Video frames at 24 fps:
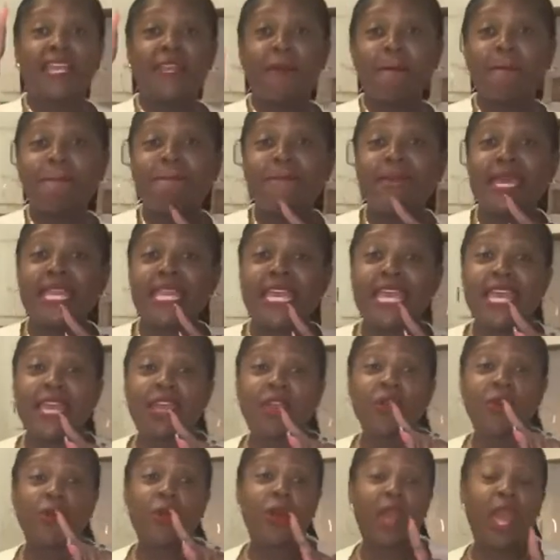in a
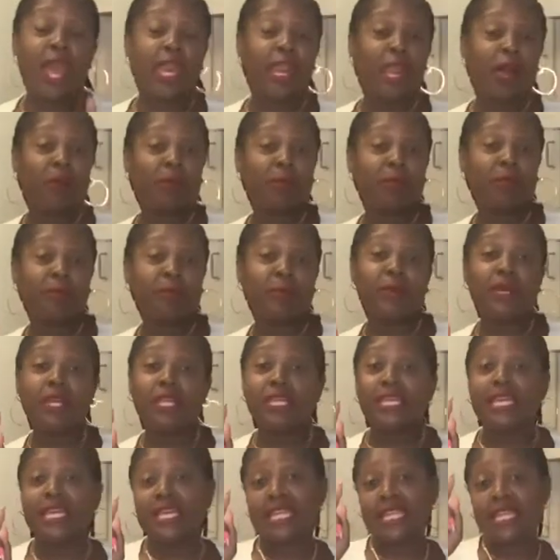minute and I'll be
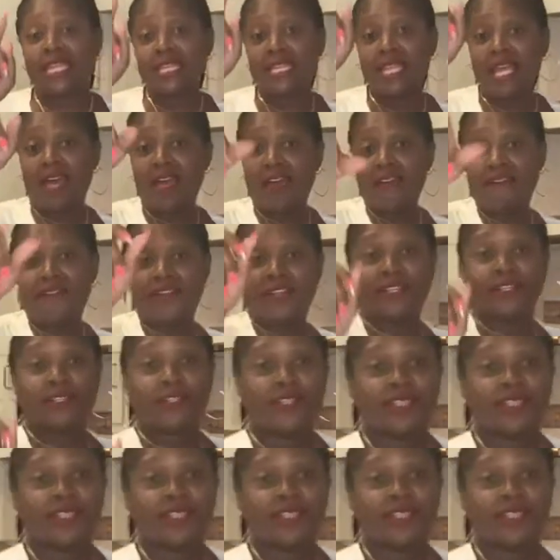putting it in the oven.